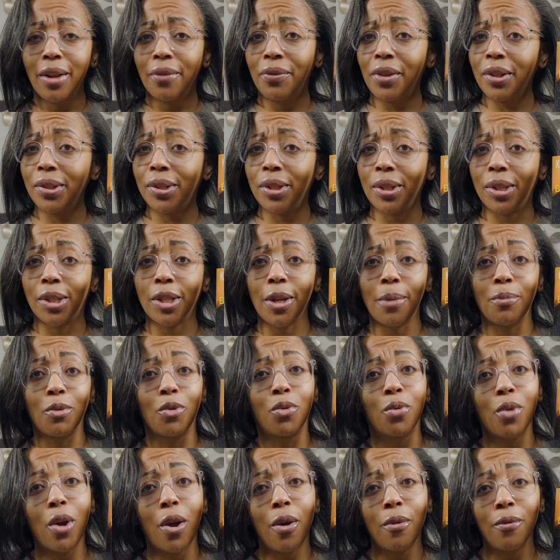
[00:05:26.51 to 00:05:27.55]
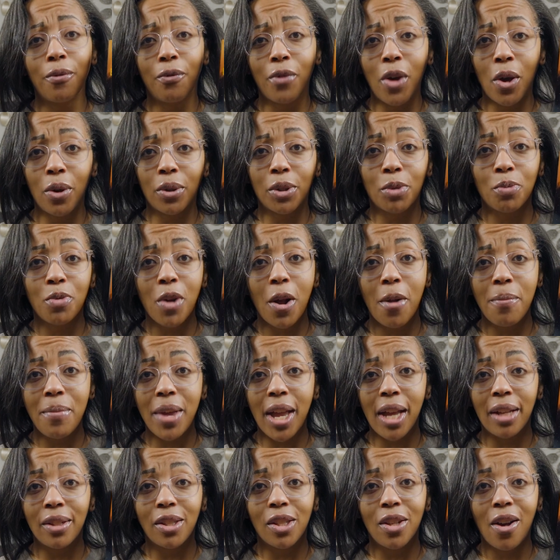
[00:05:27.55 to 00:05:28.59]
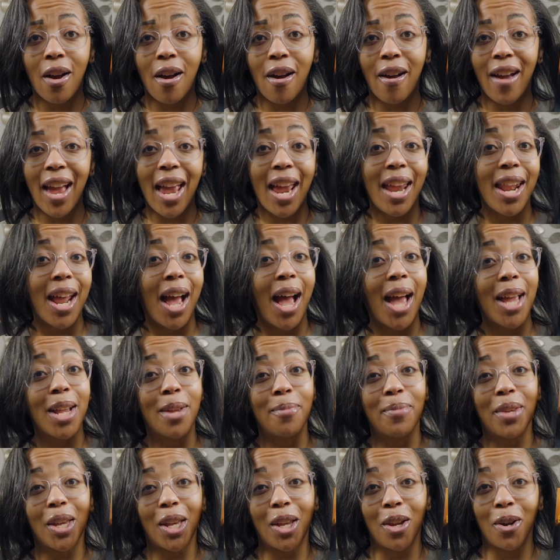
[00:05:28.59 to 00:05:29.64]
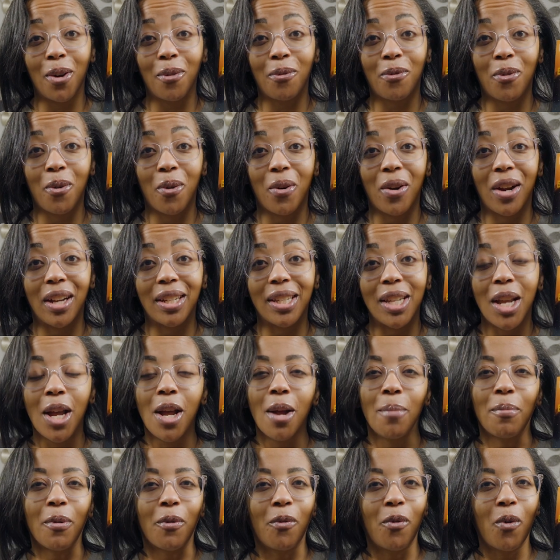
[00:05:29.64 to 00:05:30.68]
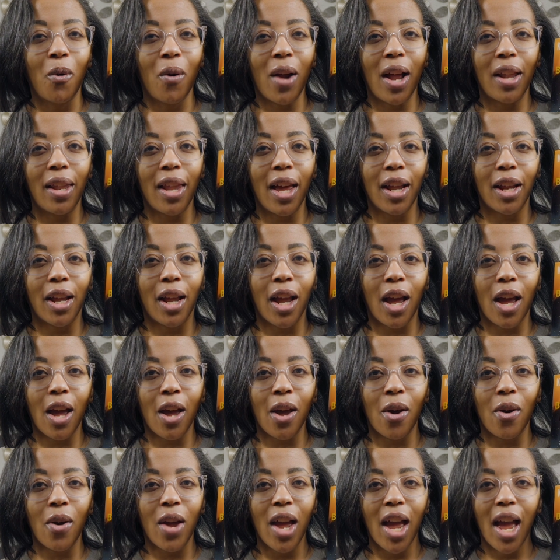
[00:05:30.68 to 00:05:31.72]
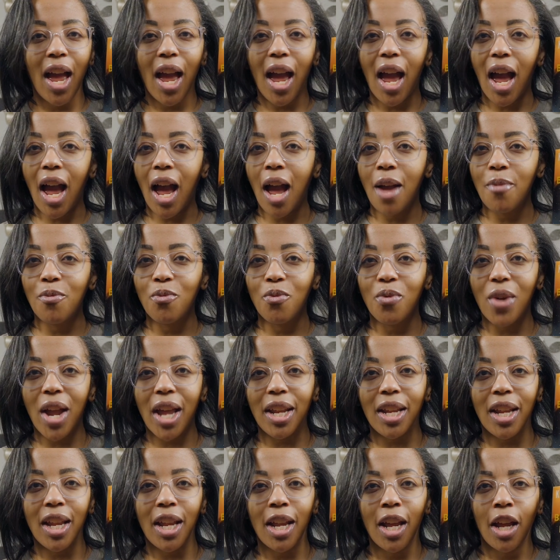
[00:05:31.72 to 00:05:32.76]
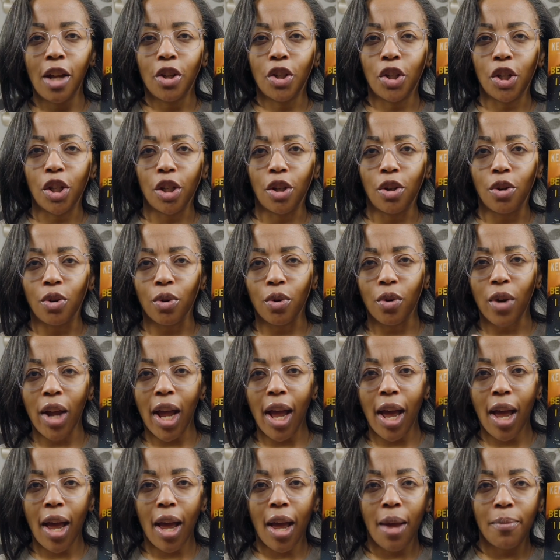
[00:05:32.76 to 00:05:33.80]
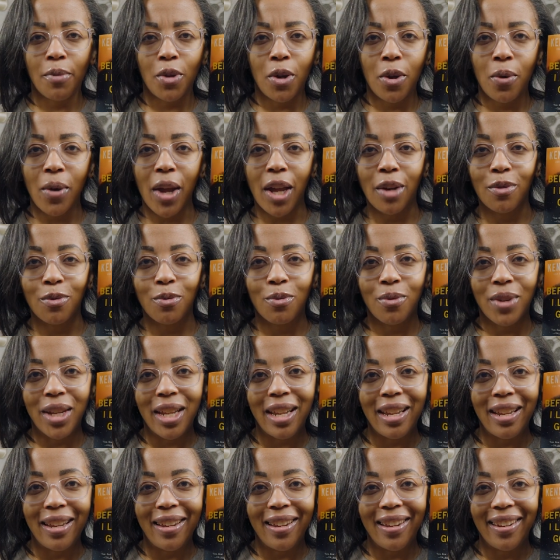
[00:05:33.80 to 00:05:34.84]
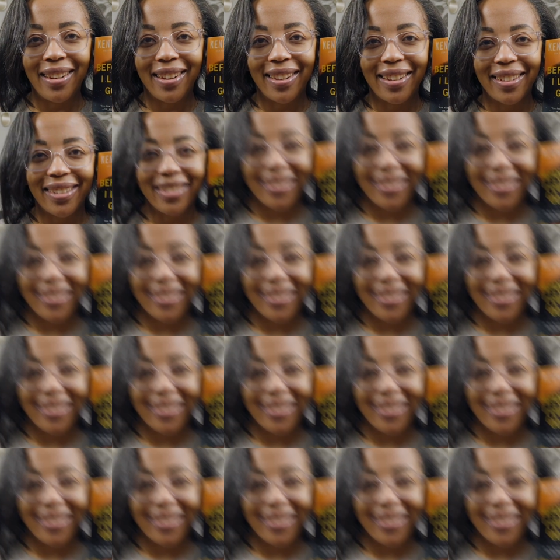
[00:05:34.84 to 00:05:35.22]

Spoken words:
This is some grown folks romance, y'all, and I am here for it. Before I let go, I'm ready to grab you and read.